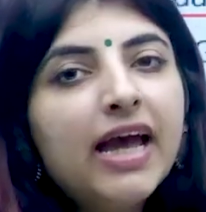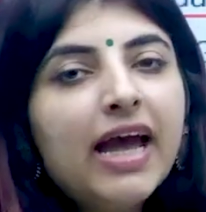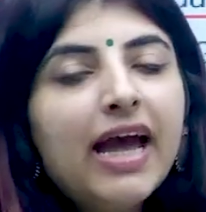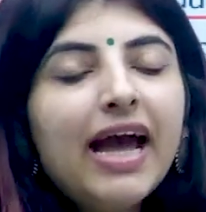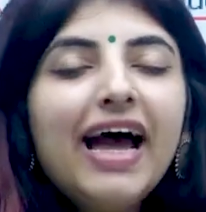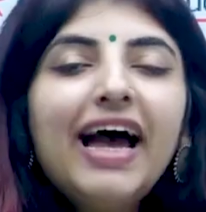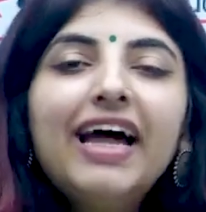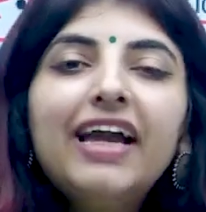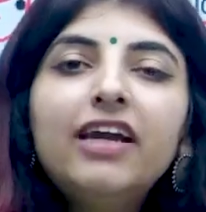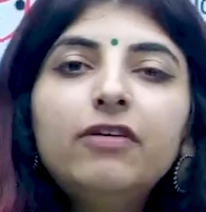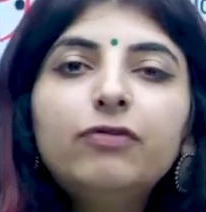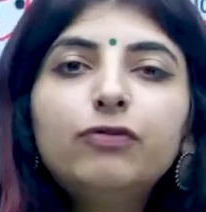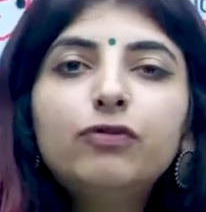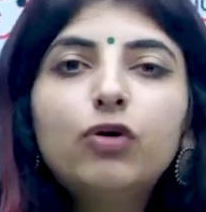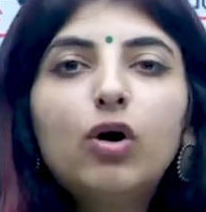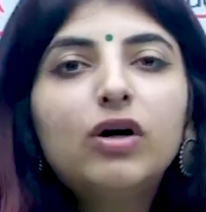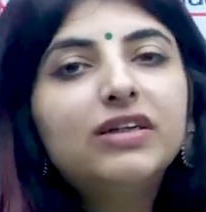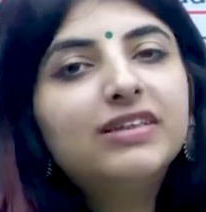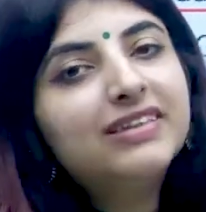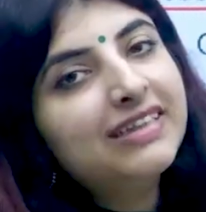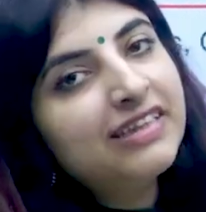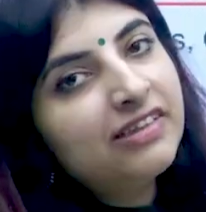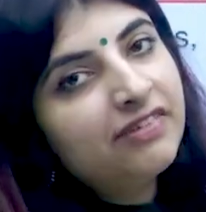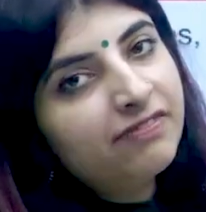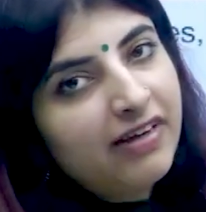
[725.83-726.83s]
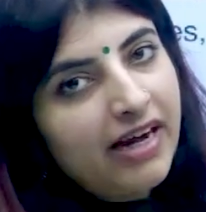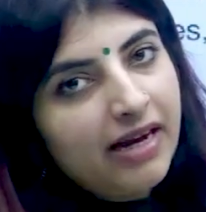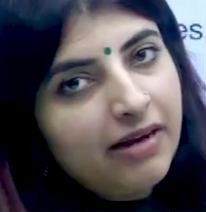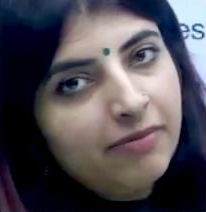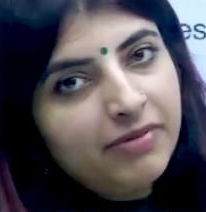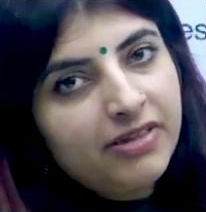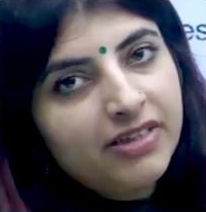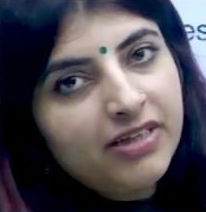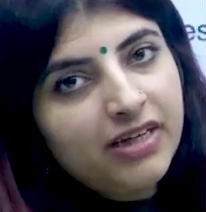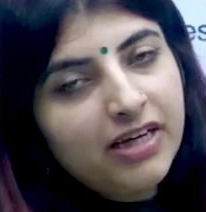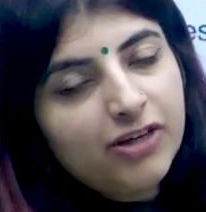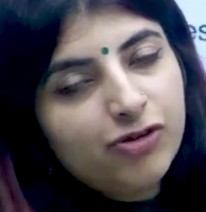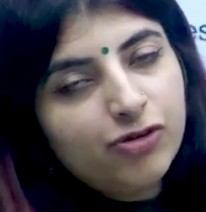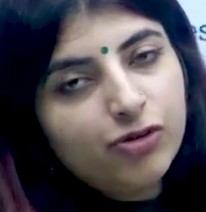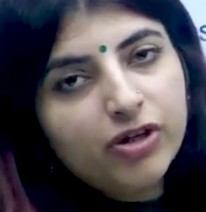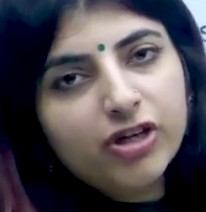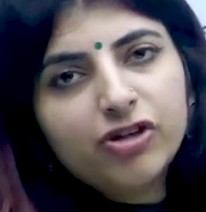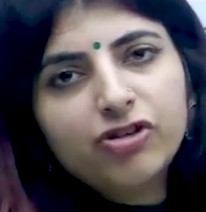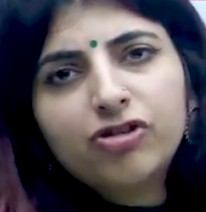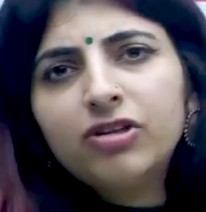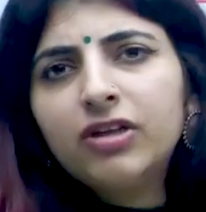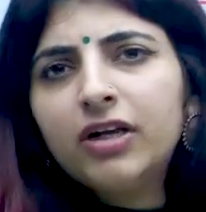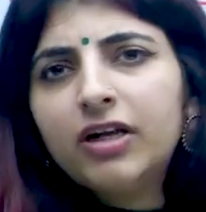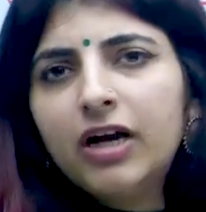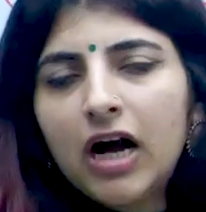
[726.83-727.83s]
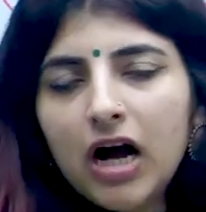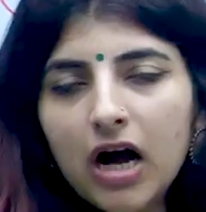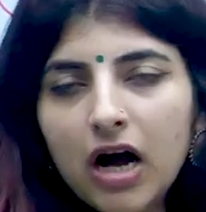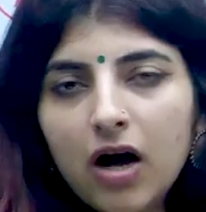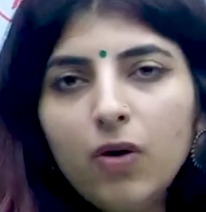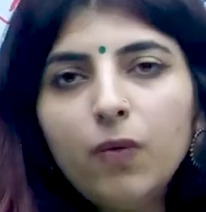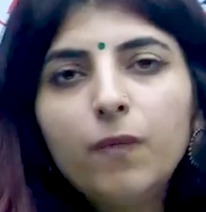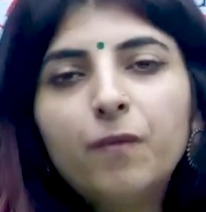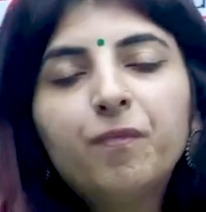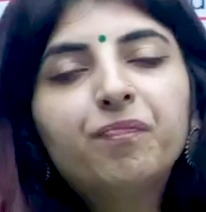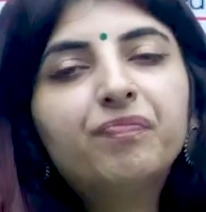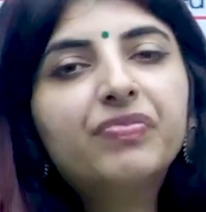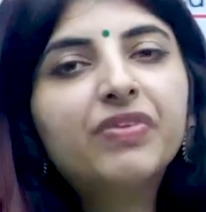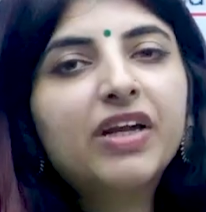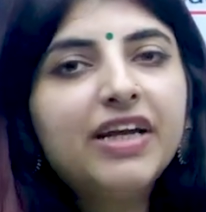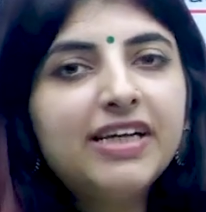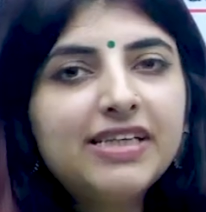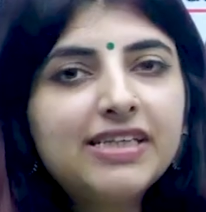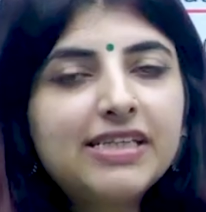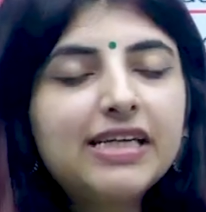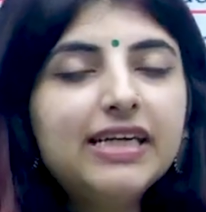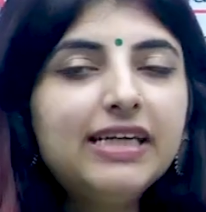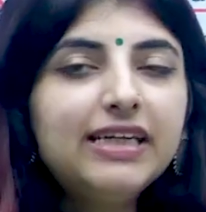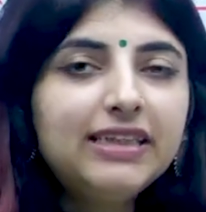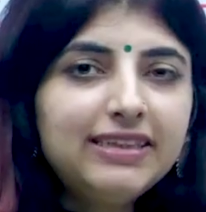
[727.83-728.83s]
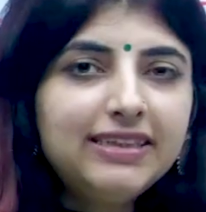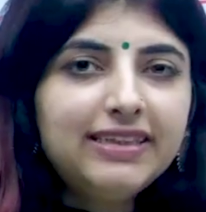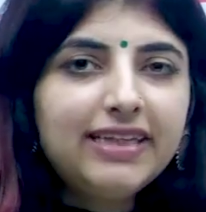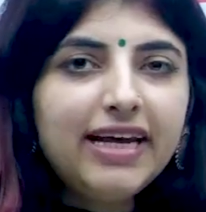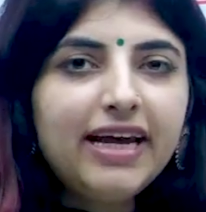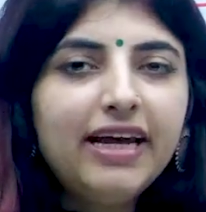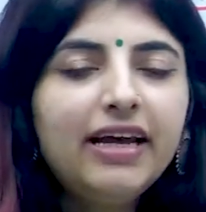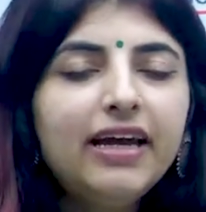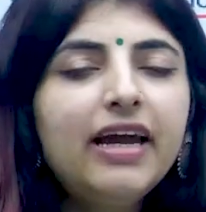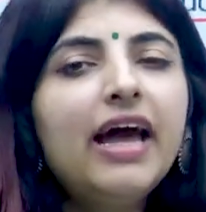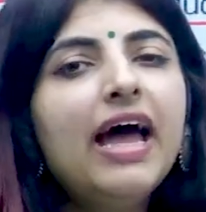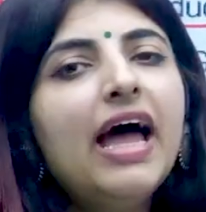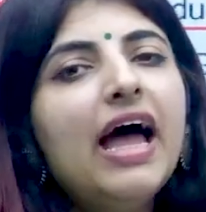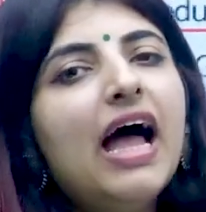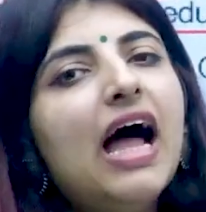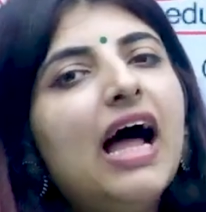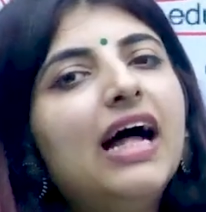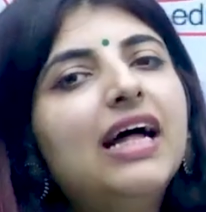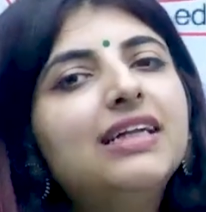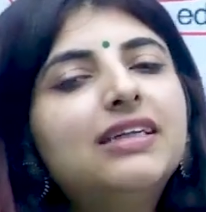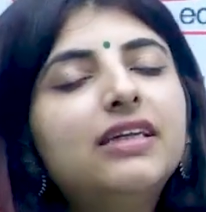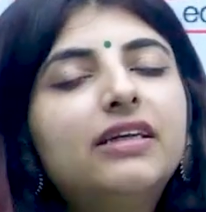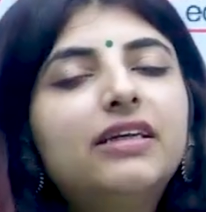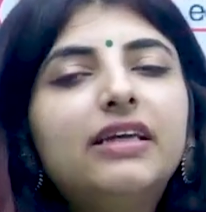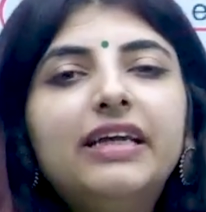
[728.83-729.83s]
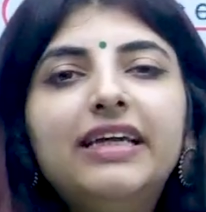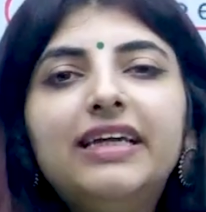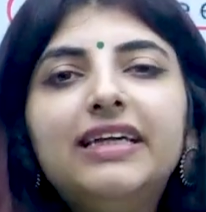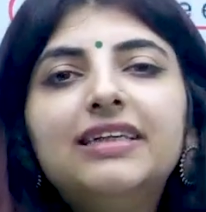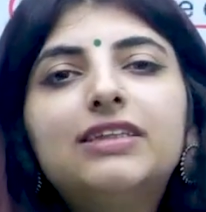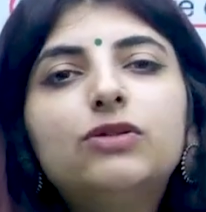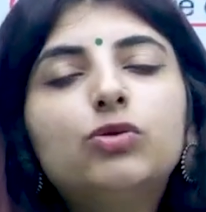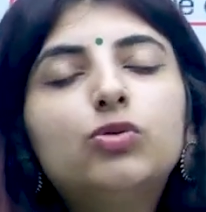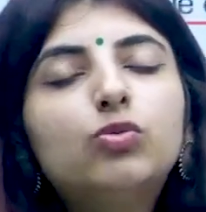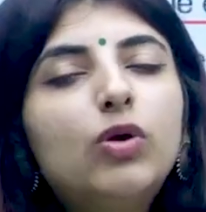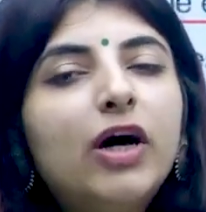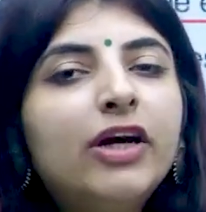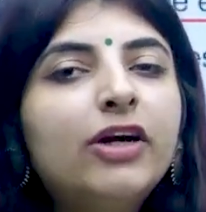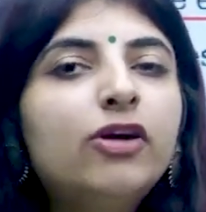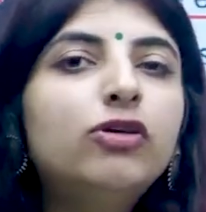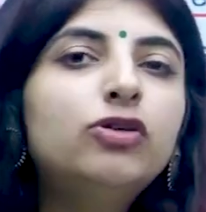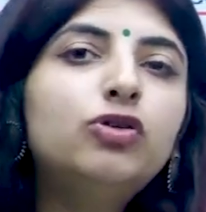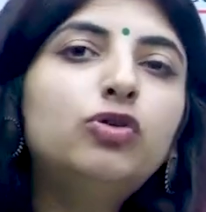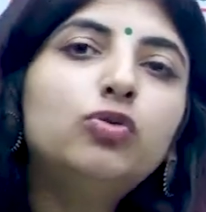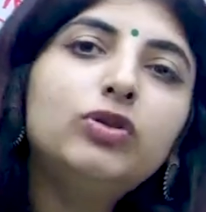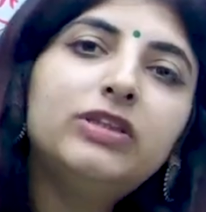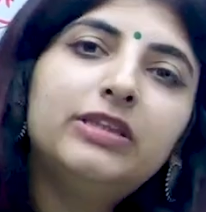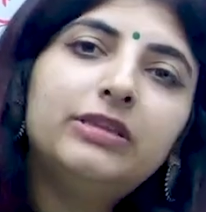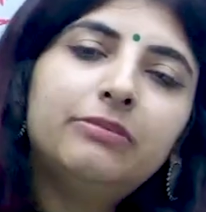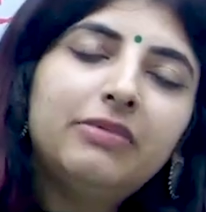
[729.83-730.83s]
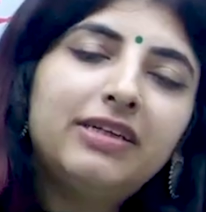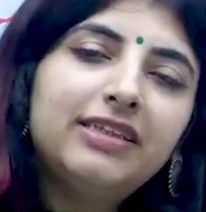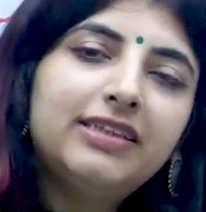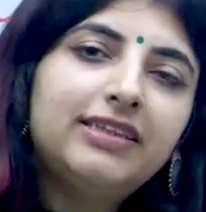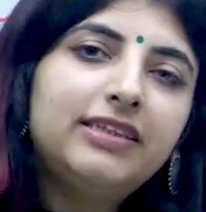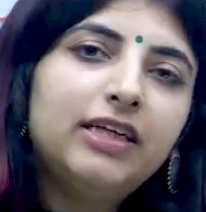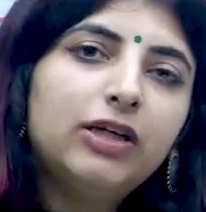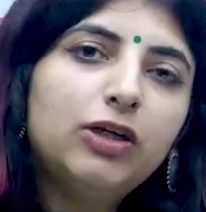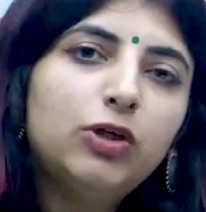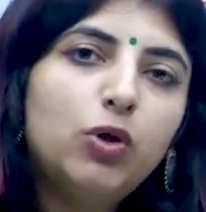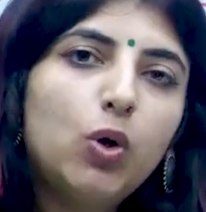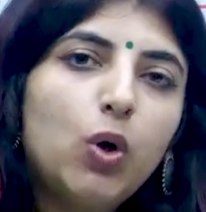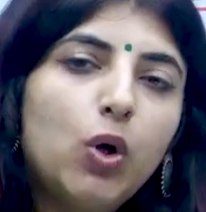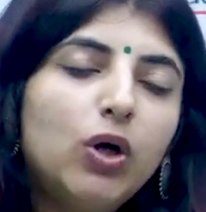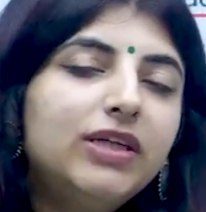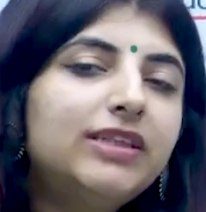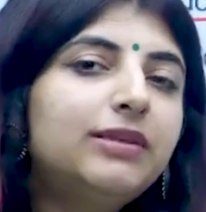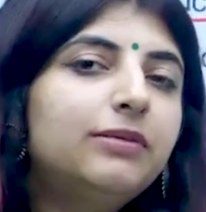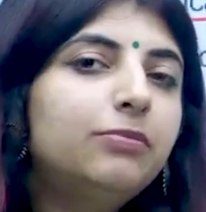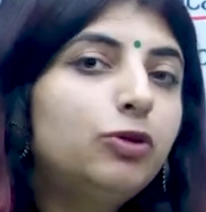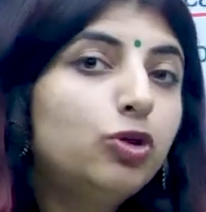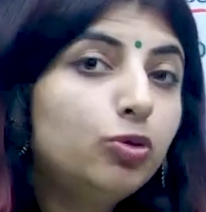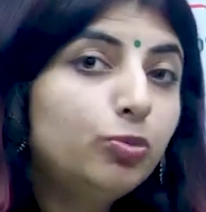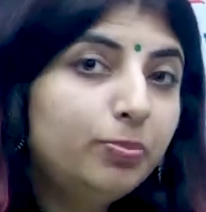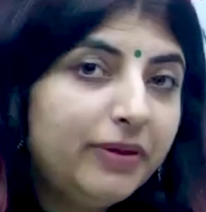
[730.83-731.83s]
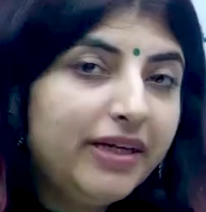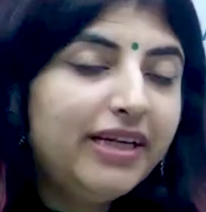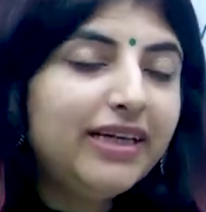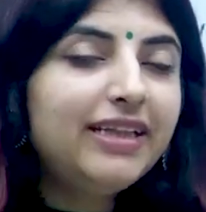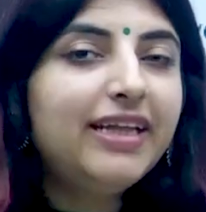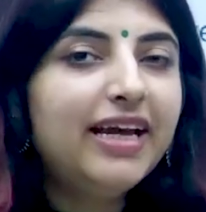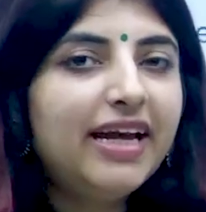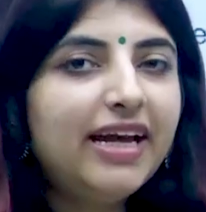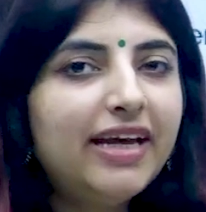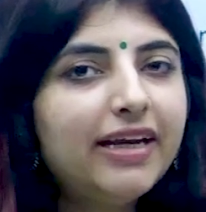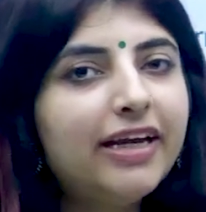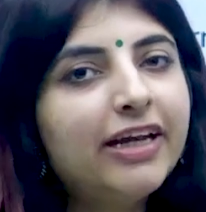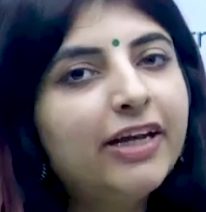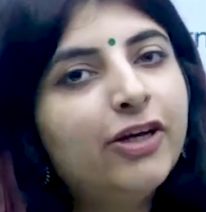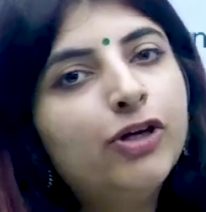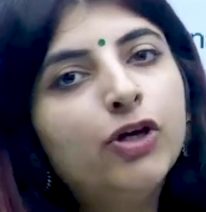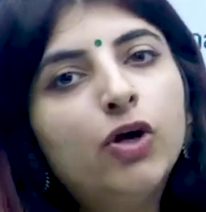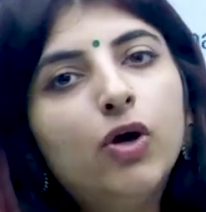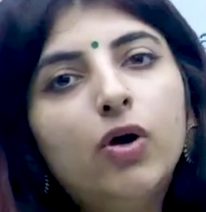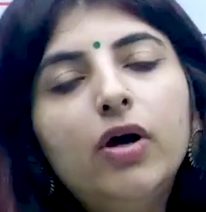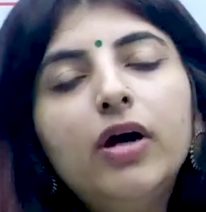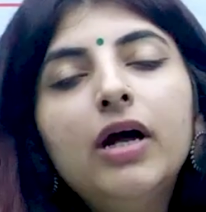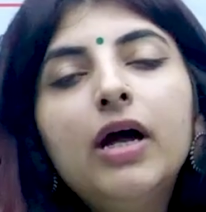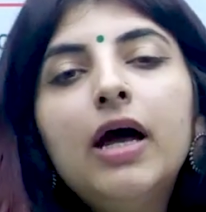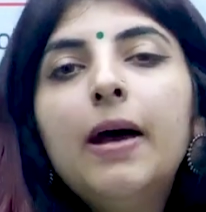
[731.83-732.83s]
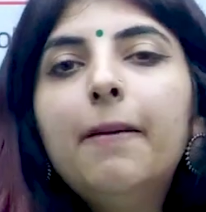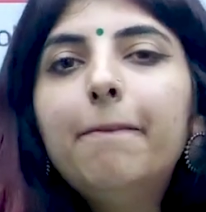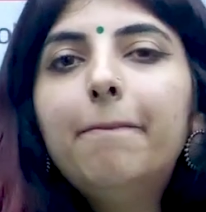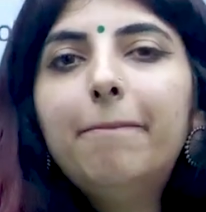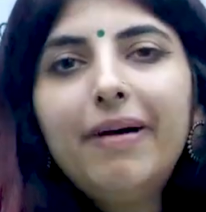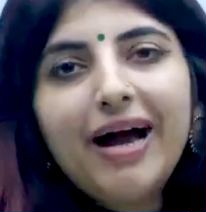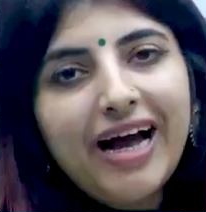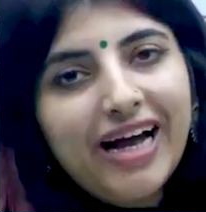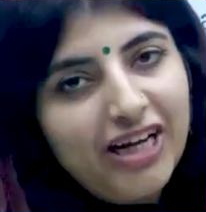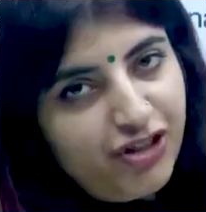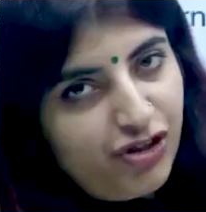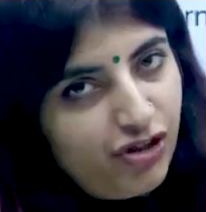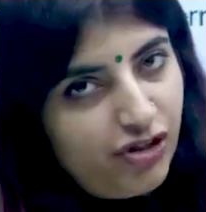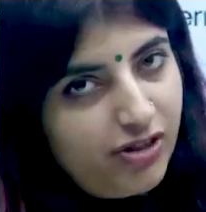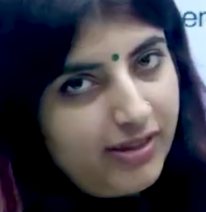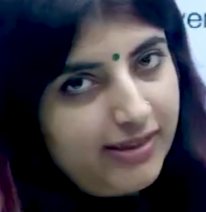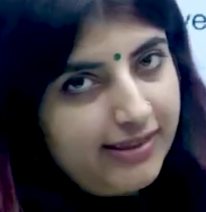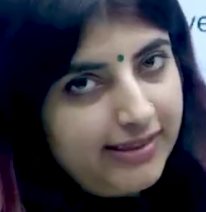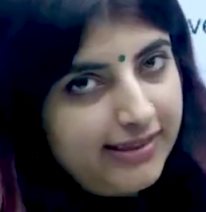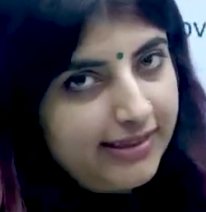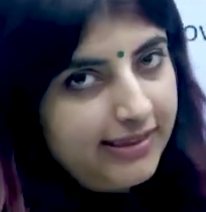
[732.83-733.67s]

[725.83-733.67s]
and of course the environmental education that how it is there as at least one or two semester course to be there in your bachelor's